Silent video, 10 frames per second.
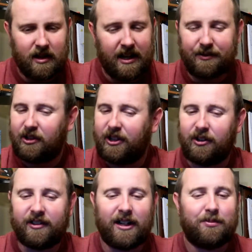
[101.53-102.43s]
He really
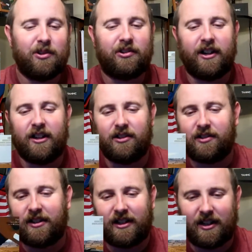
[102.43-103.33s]
knows how to put
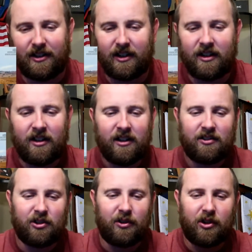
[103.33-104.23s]
trailers together,
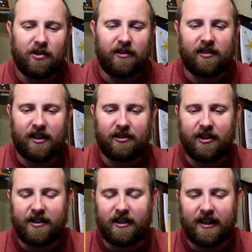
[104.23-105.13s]
showing all the
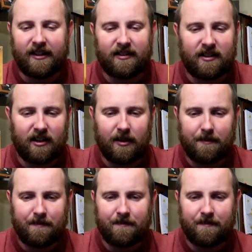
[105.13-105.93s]
scenery and the landscape.